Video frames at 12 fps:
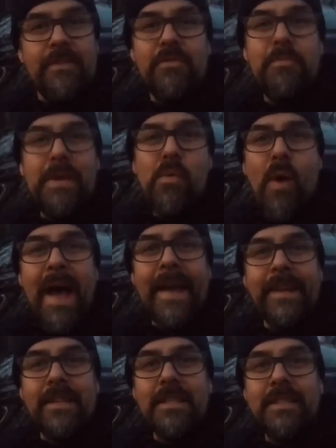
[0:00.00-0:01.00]
it will be
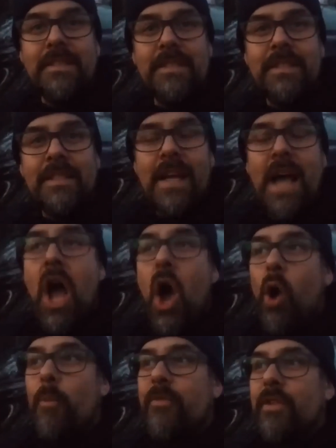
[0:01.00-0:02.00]
wide.
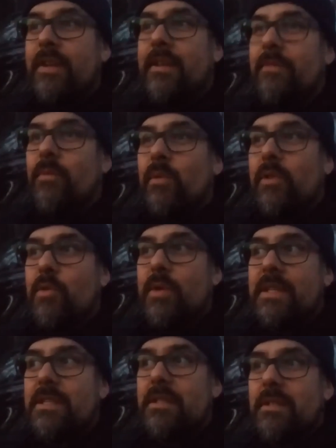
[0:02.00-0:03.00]
Hopefully we will do
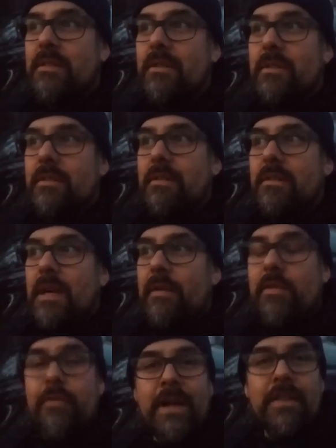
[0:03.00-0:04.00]
it. I
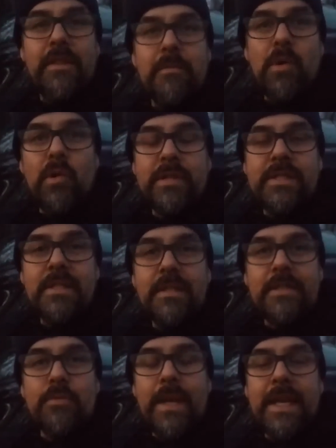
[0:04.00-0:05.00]
will find the bolts
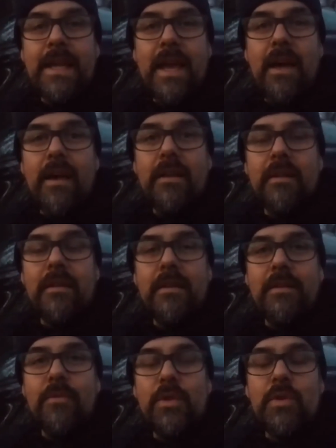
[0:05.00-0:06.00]
this week and
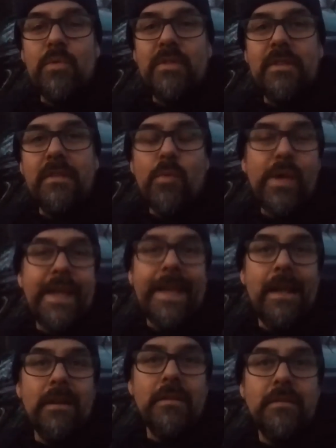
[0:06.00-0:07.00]
we do it in the
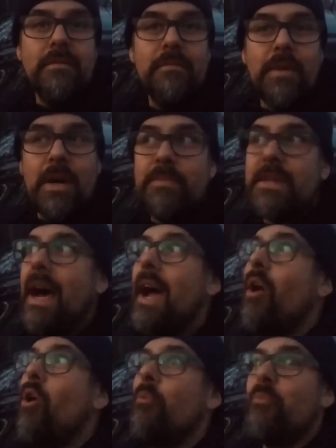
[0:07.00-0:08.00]
weekend perhaps. I
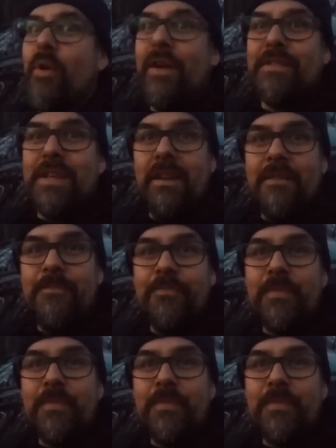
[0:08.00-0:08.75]
hope we have time.